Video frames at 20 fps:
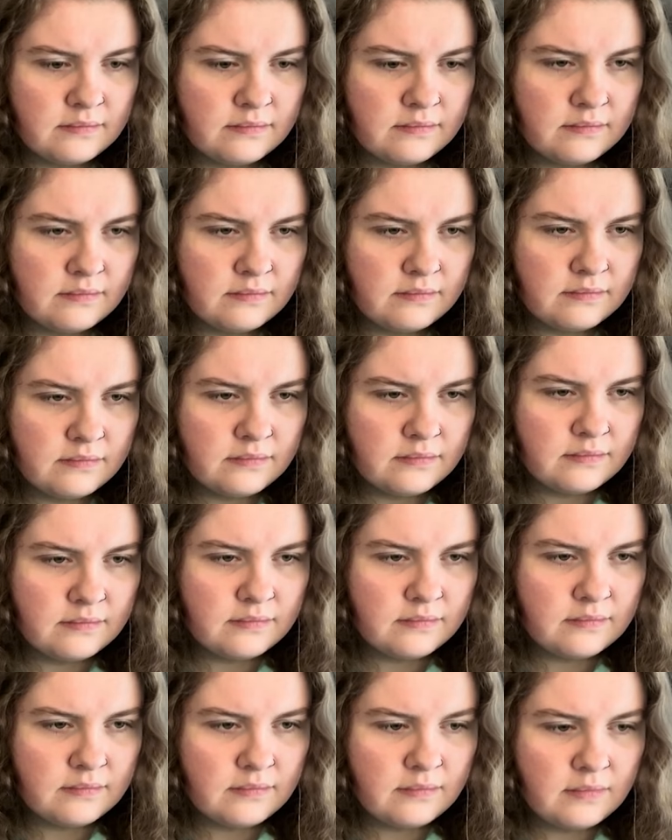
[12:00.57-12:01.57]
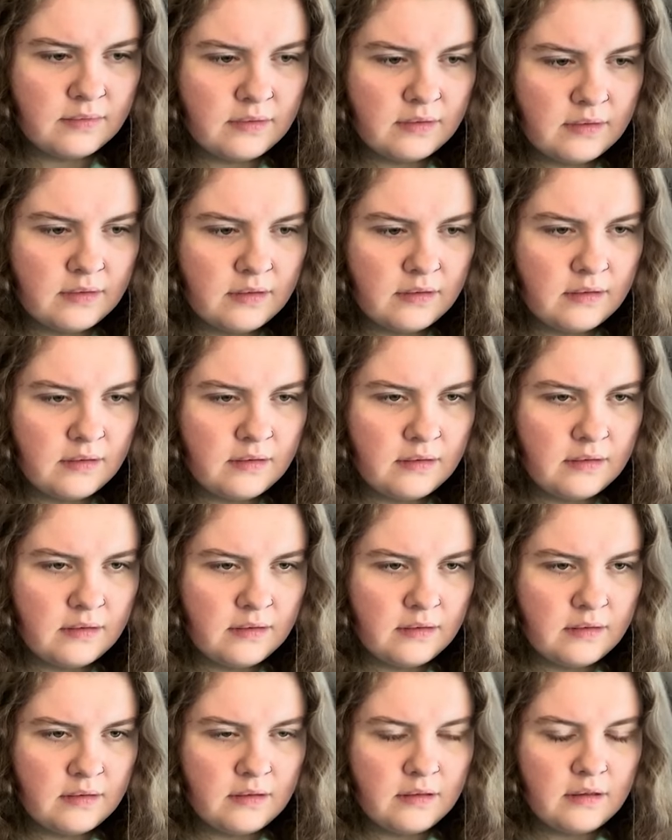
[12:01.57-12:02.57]
was bullshit.
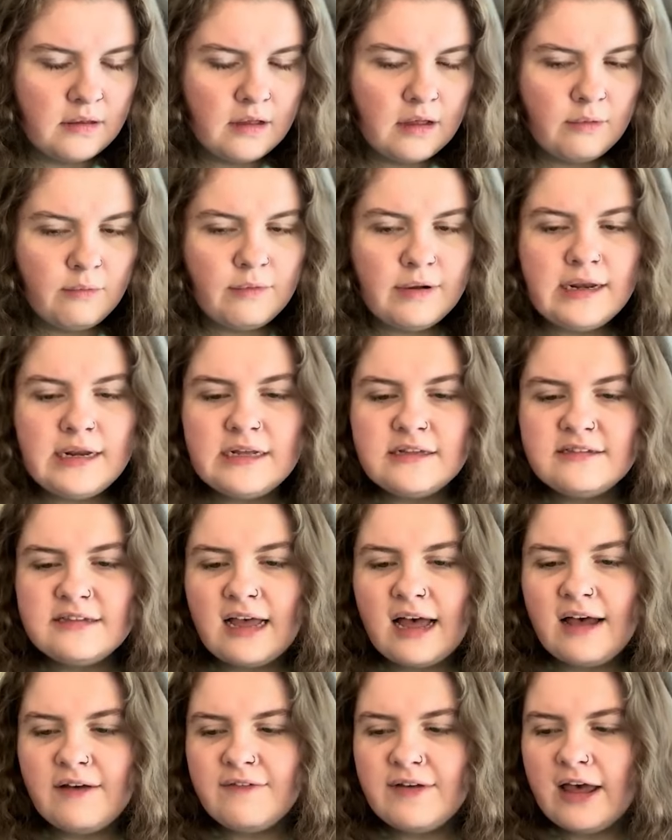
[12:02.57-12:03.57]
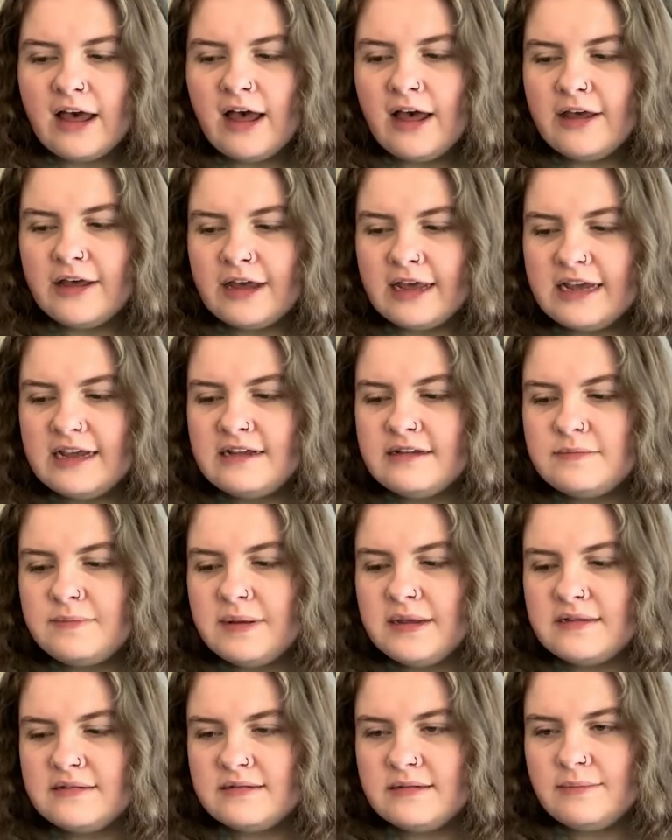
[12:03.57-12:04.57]
We need to have it out. Eh? He's
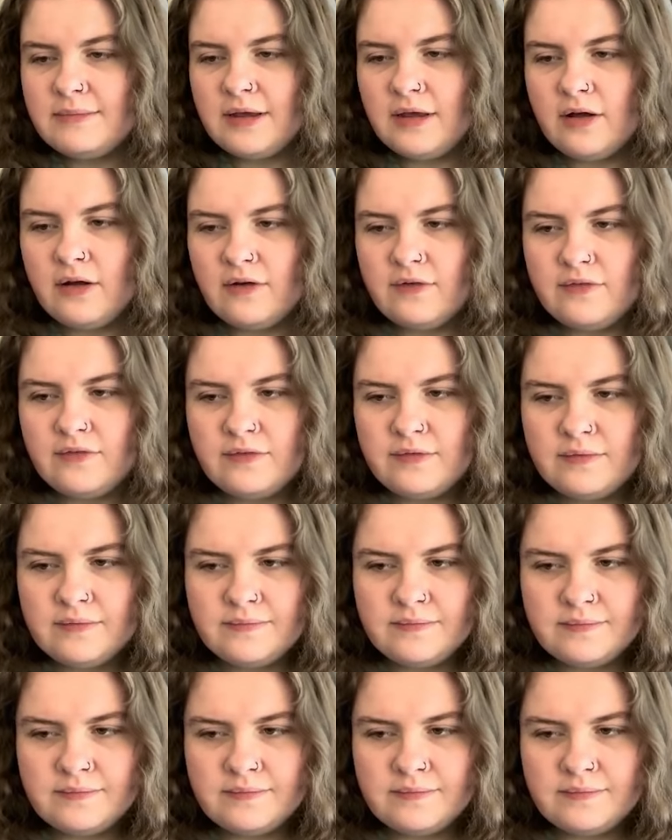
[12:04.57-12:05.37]
pissing me off.